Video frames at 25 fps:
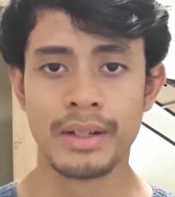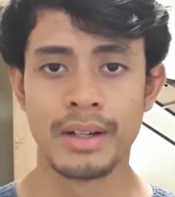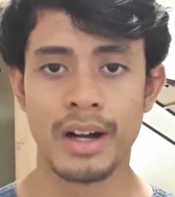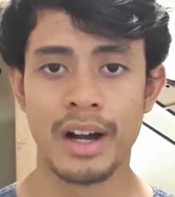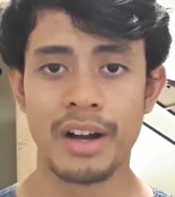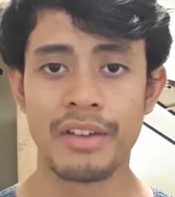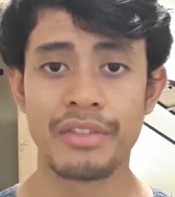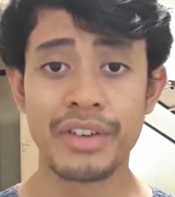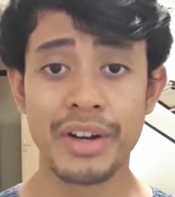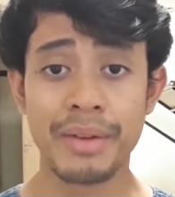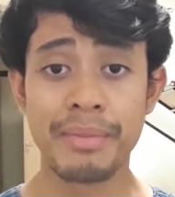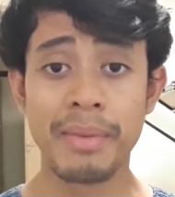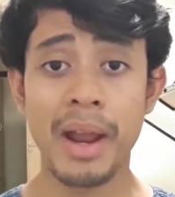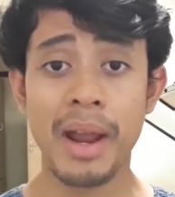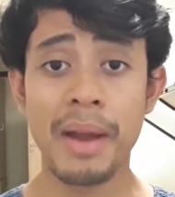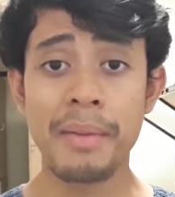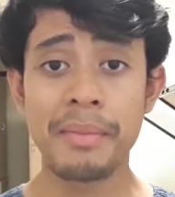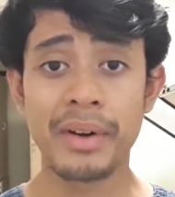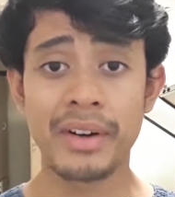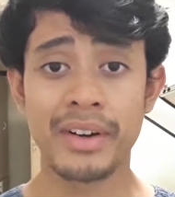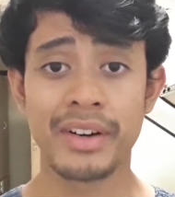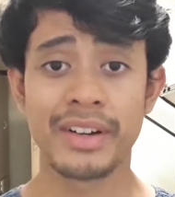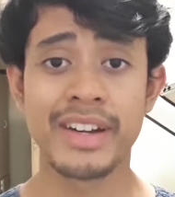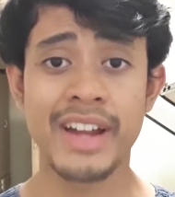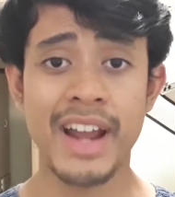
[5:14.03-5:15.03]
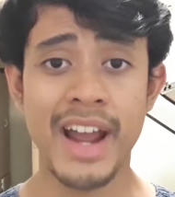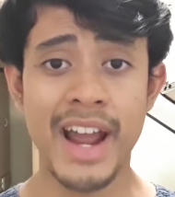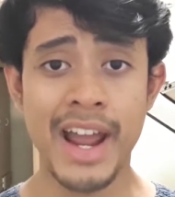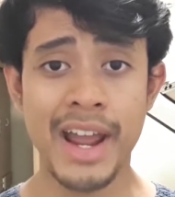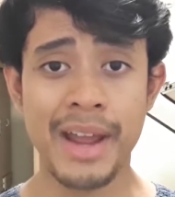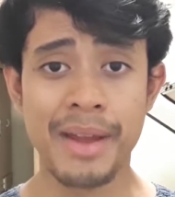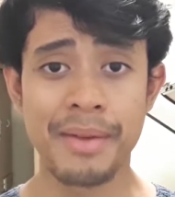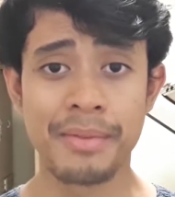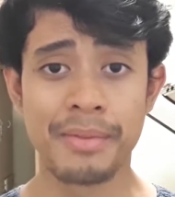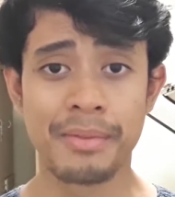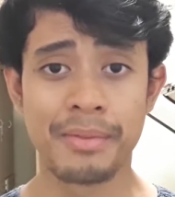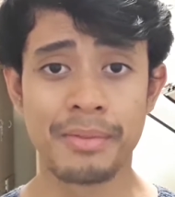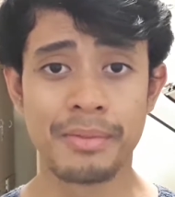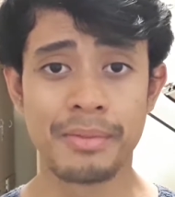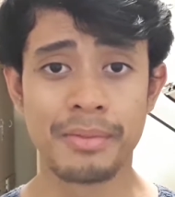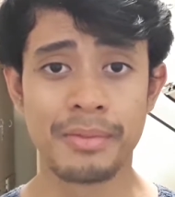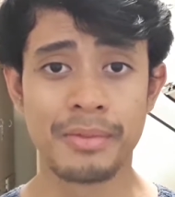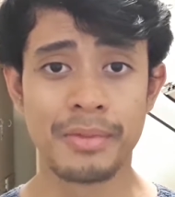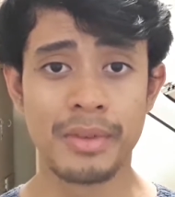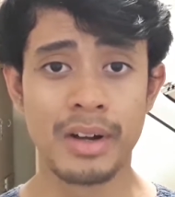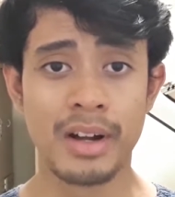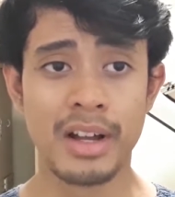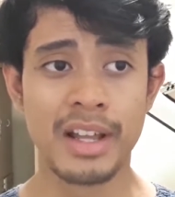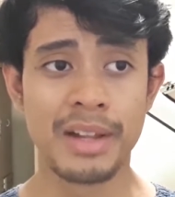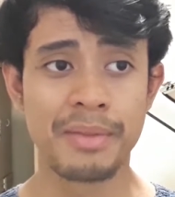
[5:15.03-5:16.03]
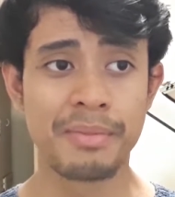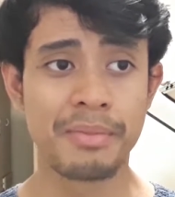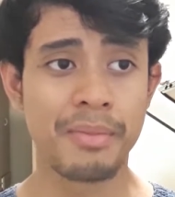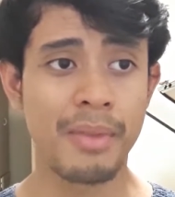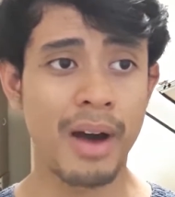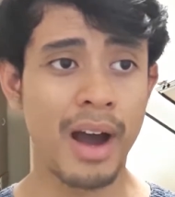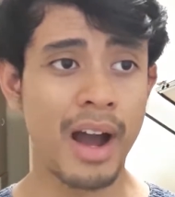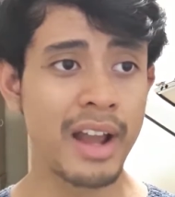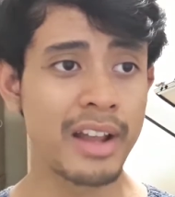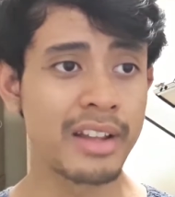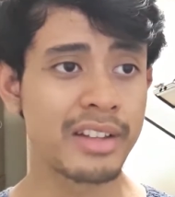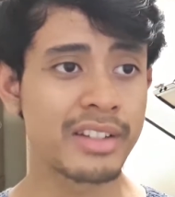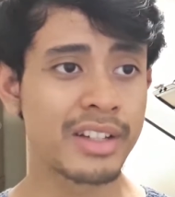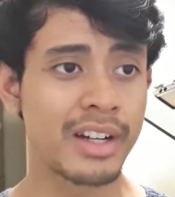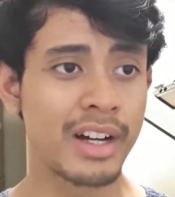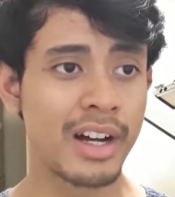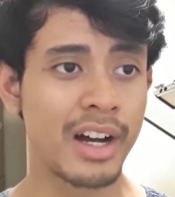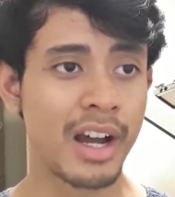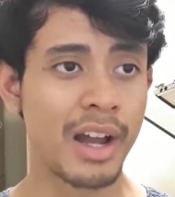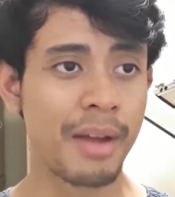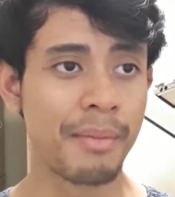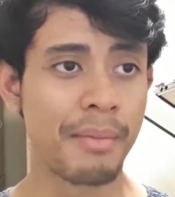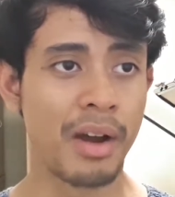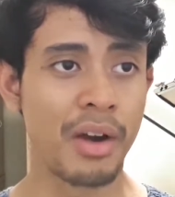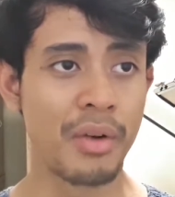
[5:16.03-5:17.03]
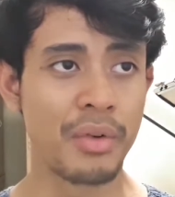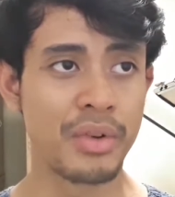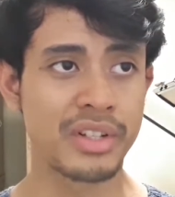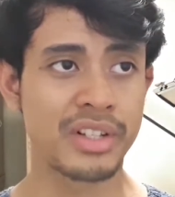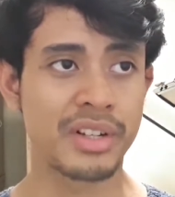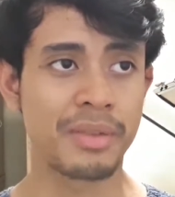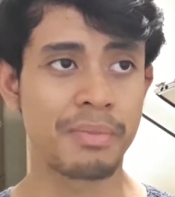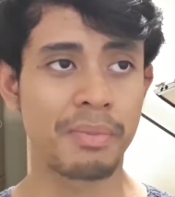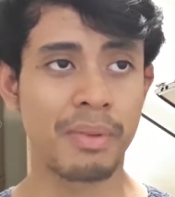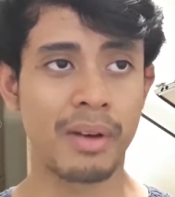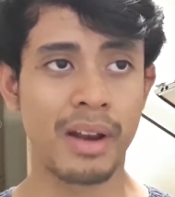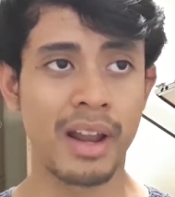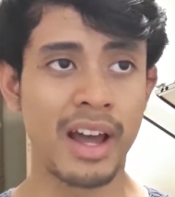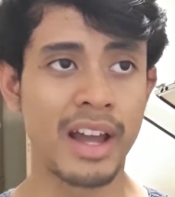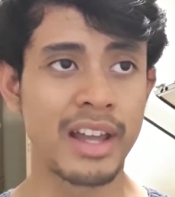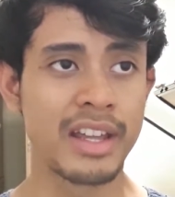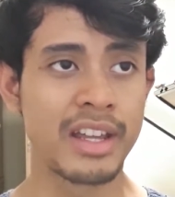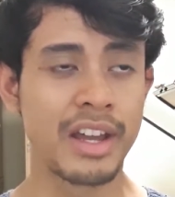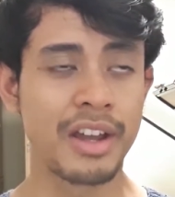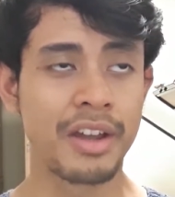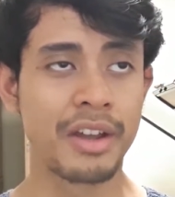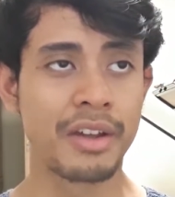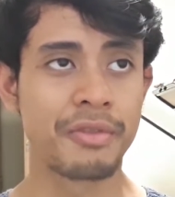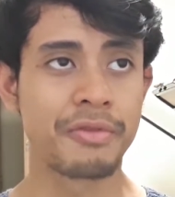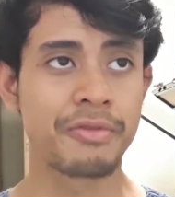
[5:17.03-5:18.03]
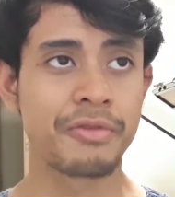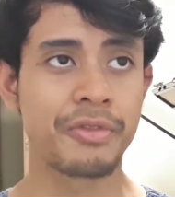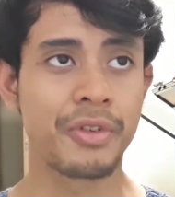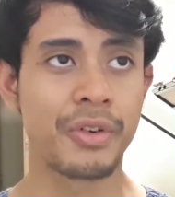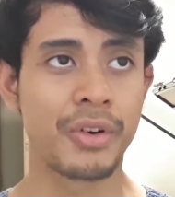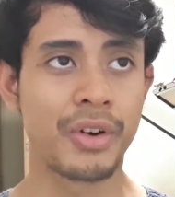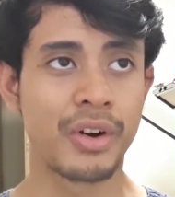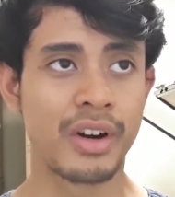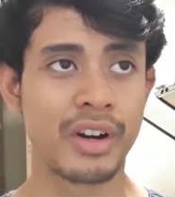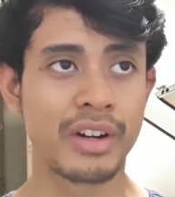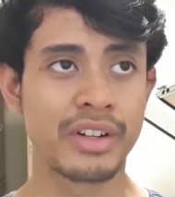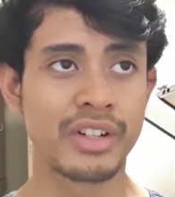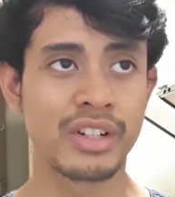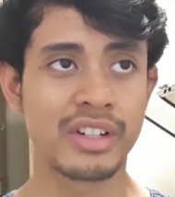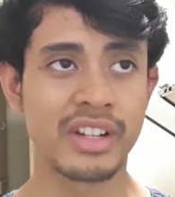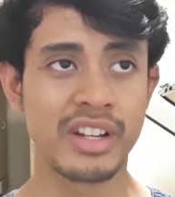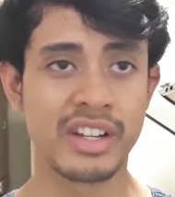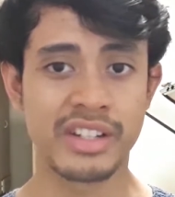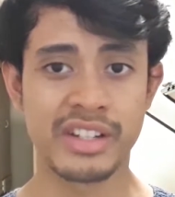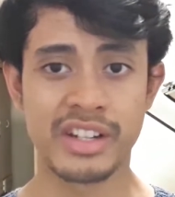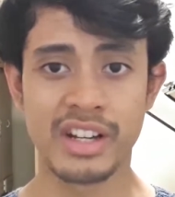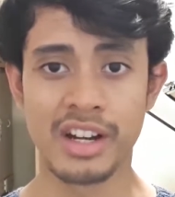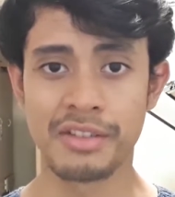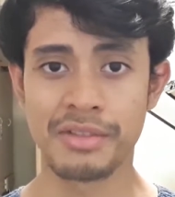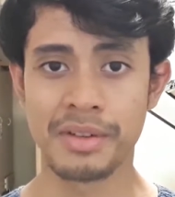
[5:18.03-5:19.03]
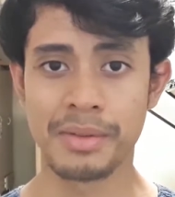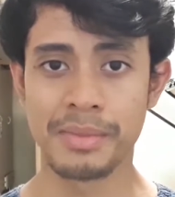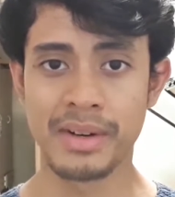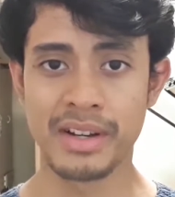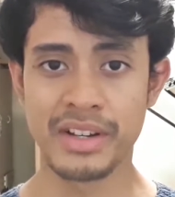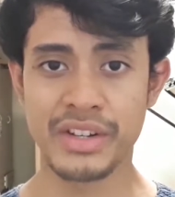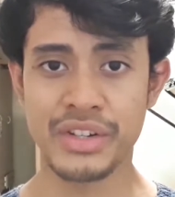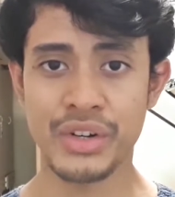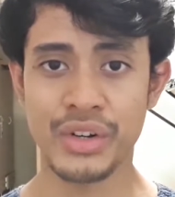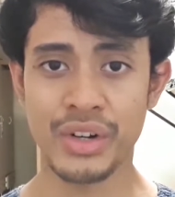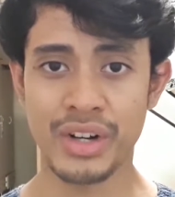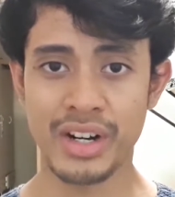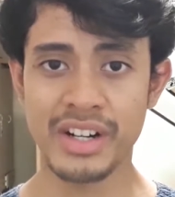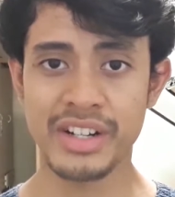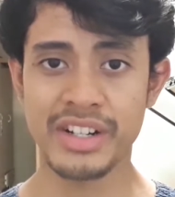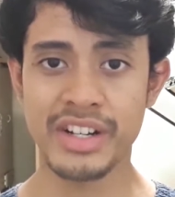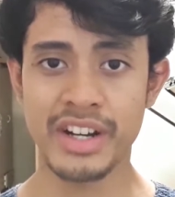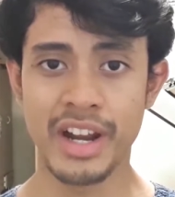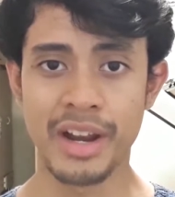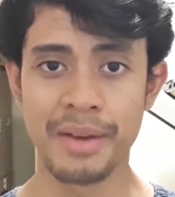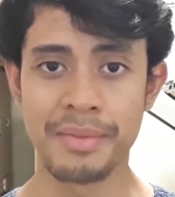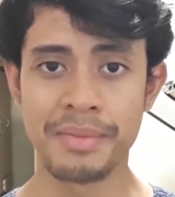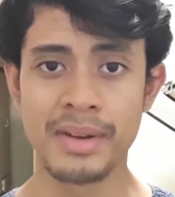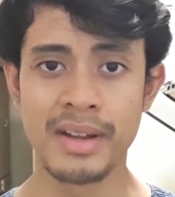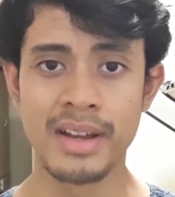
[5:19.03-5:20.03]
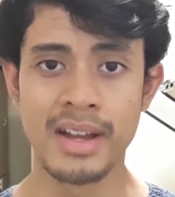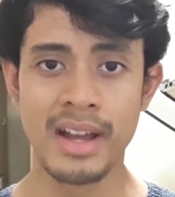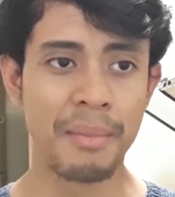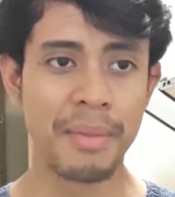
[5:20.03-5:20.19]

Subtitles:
I remember again, in my time, I was applying for Turkish government scholarship.